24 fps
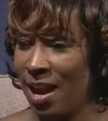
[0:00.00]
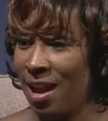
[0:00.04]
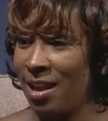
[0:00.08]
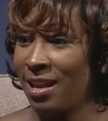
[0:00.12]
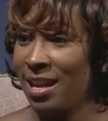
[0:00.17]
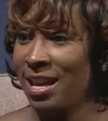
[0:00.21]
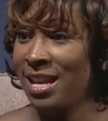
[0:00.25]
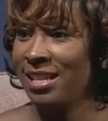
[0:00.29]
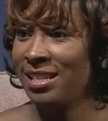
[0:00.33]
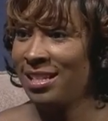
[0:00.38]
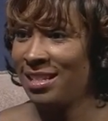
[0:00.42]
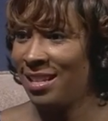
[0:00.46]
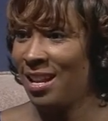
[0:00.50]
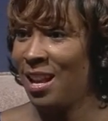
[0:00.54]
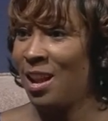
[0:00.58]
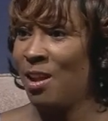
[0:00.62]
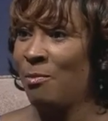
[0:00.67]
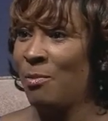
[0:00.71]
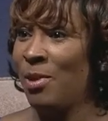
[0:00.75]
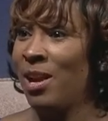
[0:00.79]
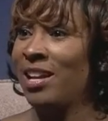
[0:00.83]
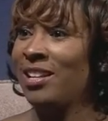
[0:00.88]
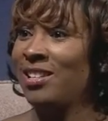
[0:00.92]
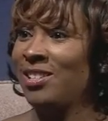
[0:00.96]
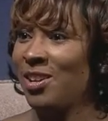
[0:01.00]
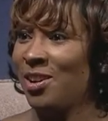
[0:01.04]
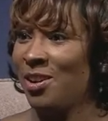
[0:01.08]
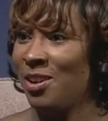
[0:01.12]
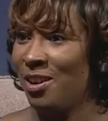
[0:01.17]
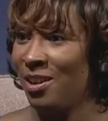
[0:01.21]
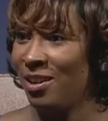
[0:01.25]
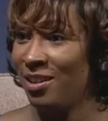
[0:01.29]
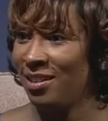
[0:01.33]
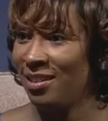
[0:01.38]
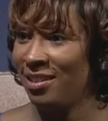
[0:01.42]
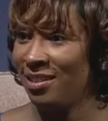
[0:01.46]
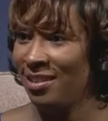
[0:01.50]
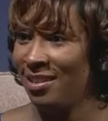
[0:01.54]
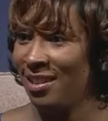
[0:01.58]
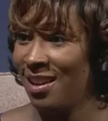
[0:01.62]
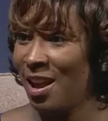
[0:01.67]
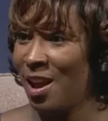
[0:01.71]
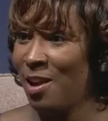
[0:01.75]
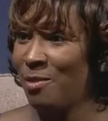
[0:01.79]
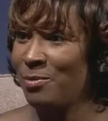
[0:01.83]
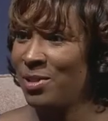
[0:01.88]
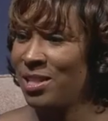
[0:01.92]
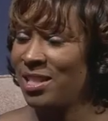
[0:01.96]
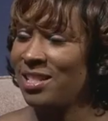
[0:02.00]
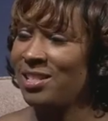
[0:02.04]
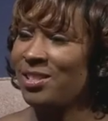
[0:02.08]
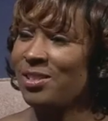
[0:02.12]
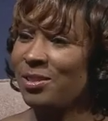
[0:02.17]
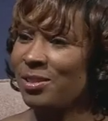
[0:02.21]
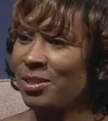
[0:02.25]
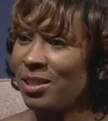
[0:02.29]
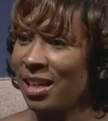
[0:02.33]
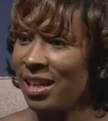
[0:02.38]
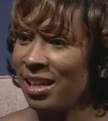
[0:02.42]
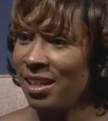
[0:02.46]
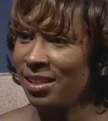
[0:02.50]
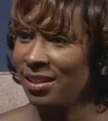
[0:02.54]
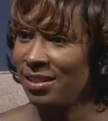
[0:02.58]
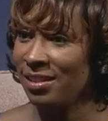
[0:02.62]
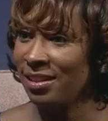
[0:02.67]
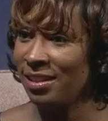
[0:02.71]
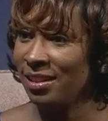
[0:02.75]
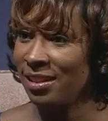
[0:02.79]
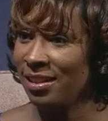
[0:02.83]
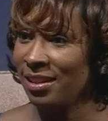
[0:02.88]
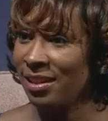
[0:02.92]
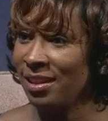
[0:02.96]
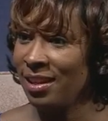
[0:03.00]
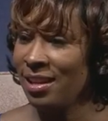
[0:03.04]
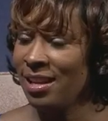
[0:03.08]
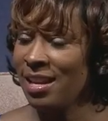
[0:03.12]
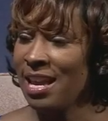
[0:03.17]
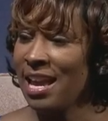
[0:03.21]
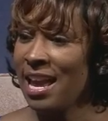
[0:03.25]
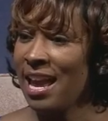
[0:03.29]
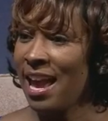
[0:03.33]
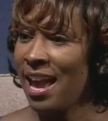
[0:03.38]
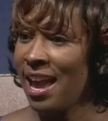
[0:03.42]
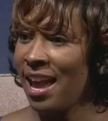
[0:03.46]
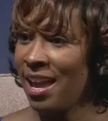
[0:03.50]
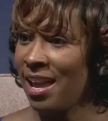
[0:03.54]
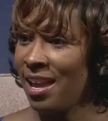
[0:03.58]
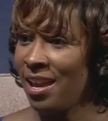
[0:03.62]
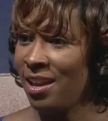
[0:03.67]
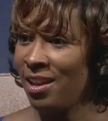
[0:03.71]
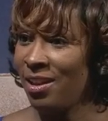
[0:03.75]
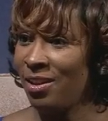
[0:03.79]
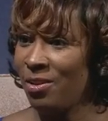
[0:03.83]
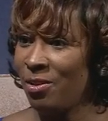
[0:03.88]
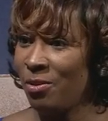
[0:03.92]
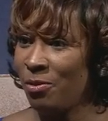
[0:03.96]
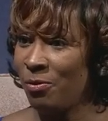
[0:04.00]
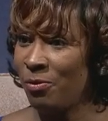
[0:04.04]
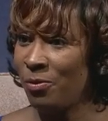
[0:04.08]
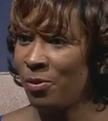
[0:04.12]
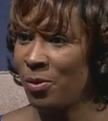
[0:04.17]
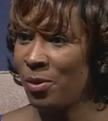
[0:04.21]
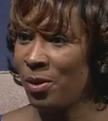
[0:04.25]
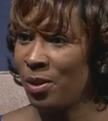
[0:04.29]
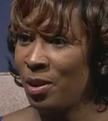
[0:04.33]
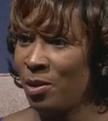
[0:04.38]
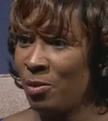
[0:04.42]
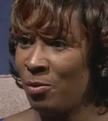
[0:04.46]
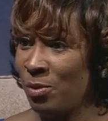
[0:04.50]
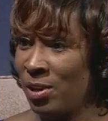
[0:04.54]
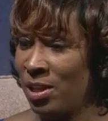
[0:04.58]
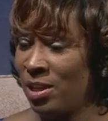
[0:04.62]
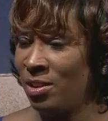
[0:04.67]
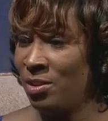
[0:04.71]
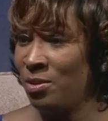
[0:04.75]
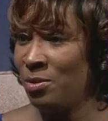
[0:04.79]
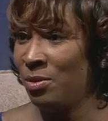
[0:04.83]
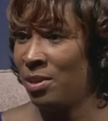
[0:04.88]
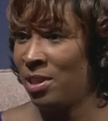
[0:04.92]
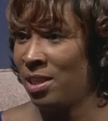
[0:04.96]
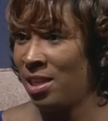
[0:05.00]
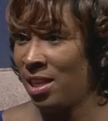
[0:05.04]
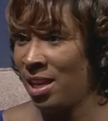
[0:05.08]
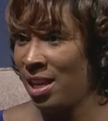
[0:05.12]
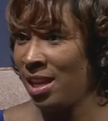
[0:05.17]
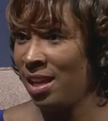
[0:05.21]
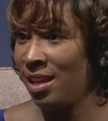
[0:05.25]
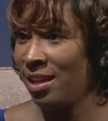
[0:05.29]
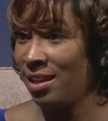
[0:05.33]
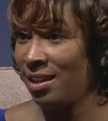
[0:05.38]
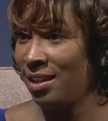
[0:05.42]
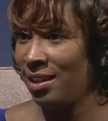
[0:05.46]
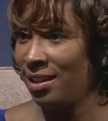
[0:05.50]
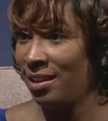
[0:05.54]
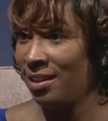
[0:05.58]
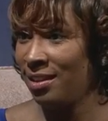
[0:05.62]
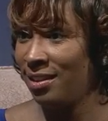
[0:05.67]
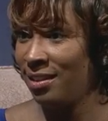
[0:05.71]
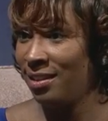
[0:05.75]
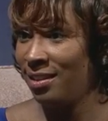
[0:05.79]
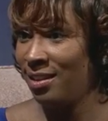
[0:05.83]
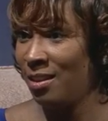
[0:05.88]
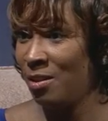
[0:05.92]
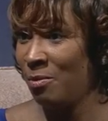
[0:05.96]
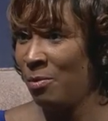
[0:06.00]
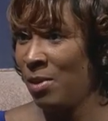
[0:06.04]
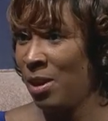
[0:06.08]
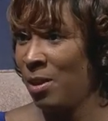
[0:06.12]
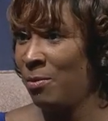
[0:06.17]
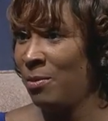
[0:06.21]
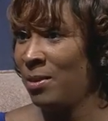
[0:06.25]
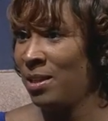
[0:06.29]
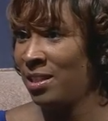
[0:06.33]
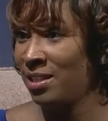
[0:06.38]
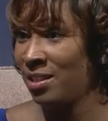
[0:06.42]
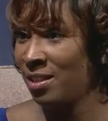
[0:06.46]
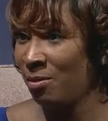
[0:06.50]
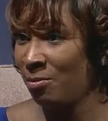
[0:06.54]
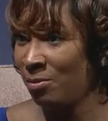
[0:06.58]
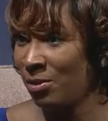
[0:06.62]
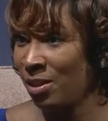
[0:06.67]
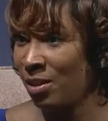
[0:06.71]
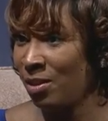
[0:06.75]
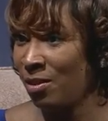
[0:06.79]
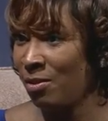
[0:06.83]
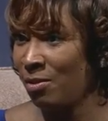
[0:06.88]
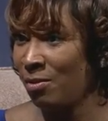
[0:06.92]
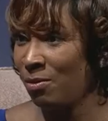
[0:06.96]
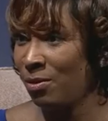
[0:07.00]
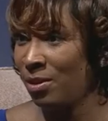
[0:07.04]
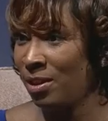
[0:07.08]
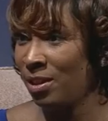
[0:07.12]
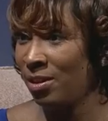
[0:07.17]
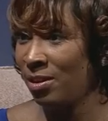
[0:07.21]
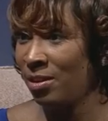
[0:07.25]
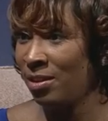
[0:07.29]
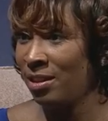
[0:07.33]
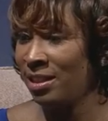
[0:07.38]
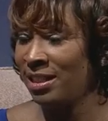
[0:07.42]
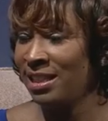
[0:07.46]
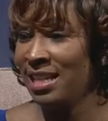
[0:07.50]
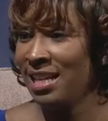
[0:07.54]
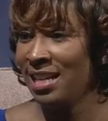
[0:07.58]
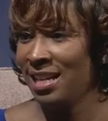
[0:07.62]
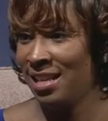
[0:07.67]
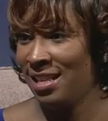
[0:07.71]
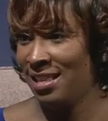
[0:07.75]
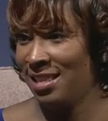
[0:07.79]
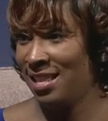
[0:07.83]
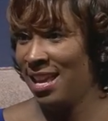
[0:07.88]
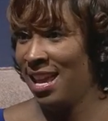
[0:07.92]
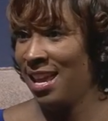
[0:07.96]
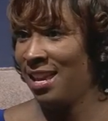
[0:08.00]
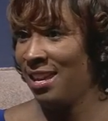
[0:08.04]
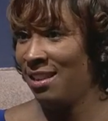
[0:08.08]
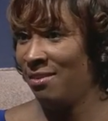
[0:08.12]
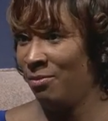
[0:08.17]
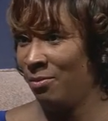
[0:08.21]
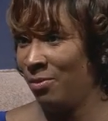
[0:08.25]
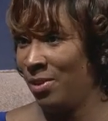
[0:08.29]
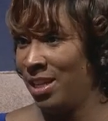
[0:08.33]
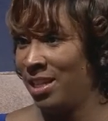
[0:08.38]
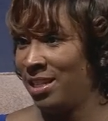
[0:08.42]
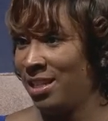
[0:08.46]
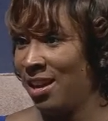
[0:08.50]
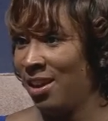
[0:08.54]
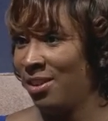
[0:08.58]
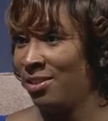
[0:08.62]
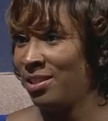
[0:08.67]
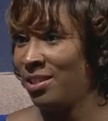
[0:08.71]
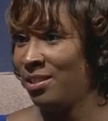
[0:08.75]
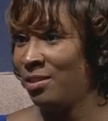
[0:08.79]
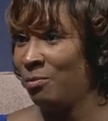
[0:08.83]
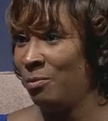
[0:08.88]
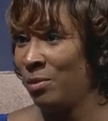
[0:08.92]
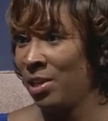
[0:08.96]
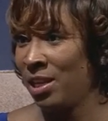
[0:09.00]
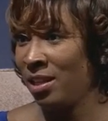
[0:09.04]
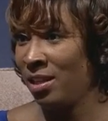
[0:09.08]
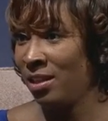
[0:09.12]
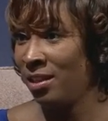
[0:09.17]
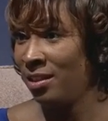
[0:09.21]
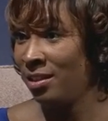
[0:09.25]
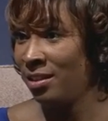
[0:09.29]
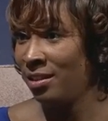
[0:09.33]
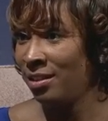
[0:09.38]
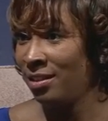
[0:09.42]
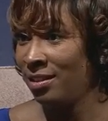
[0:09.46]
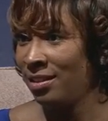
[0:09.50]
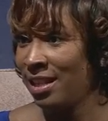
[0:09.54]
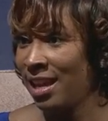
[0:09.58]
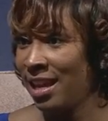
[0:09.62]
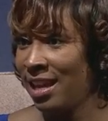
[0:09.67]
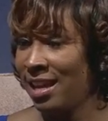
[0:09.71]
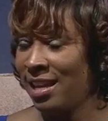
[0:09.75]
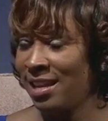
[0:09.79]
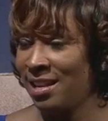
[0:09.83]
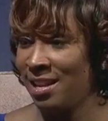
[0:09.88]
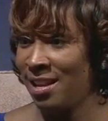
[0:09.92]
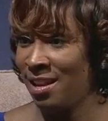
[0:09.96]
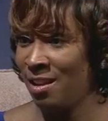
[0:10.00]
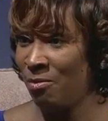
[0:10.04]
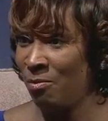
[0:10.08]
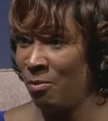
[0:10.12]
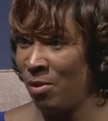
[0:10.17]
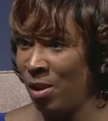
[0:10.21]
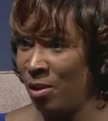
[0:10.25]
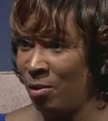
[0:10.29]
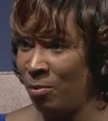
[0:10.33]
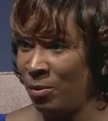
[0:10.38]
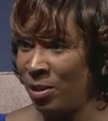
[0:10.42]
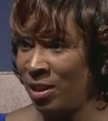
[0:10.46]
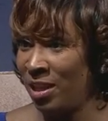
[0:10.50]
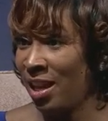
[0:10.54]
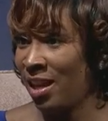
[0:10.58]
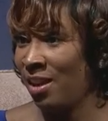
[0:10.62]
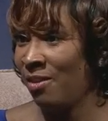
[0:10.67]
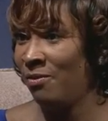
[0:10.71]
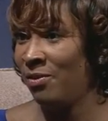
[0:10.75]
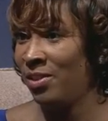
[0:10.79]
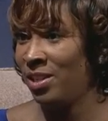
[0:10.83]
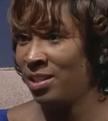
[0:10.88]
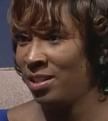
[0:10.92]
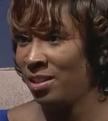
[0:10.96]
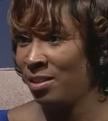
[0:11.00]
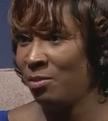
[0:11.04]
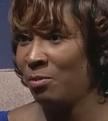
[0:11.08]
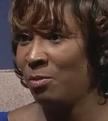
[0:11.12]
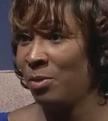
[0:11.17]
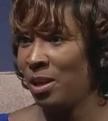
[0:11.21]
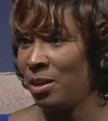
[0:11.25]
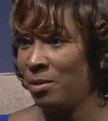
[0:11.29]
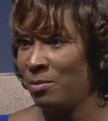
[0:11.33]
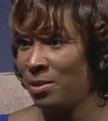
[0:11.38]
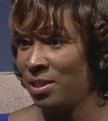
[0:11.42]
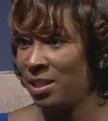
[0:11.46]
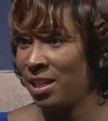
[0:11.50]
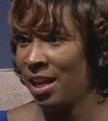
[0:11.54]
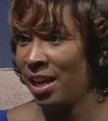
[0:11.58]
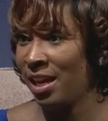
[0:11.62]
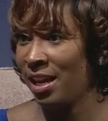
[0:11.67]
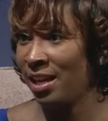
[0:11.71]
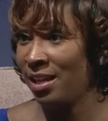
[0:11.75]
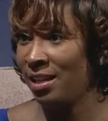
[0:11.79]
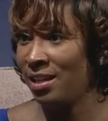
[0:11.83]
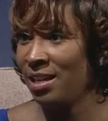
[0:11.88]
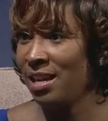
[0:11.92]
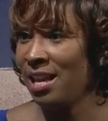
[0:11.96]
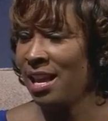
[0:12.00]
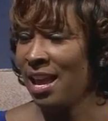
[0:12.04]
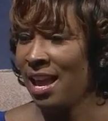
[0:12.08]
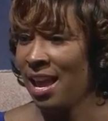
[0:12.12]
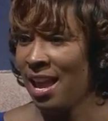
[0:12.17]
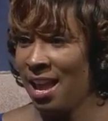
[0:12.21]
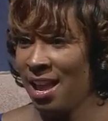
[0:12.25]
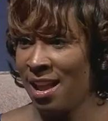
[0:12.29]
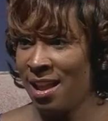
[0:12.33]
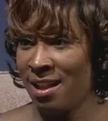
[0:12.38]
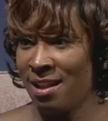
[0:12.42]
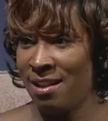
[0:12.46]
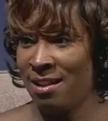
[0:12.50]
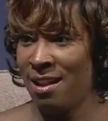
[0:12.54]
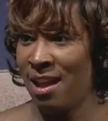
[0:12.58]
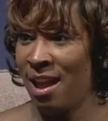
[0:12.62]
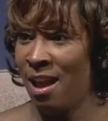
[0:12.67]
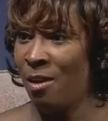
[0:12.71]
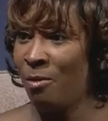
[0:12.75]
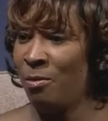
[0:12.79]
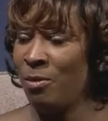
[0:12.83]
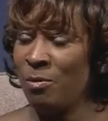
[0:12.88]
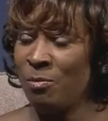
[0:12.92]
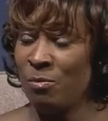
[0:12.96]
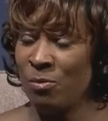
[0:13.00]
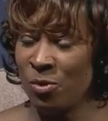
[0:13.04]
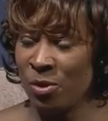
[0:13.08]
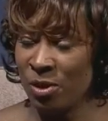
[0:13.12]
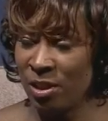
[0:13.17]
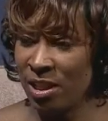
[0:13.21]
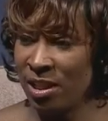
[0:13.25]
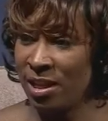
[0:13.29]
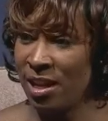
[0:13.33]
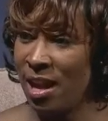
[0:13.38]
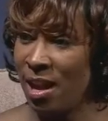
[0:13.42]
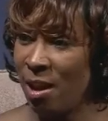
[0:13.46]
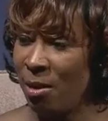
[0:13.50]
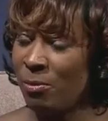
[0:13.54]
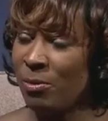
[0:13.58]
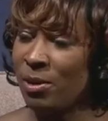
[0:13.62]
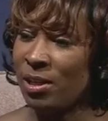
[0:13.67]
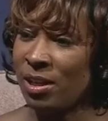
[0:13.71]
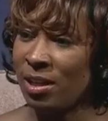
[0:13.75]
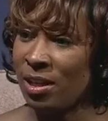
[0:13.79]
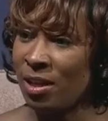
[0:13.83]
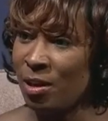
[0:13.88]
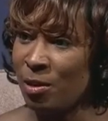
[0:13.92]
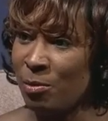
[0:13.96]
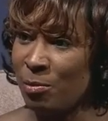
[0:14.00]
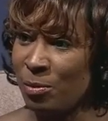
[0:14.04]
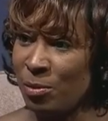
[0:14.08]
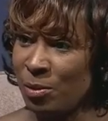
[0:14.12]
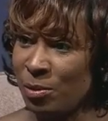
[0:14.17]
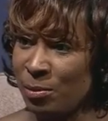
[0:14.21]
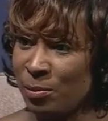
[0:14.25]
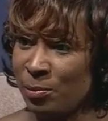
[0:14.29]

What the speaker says: Each time I talk, I'm still healing. And for the one who think there may be something going on, they can reach out to me. They can email me. They can visit the website, and I'll be more than happy to help them.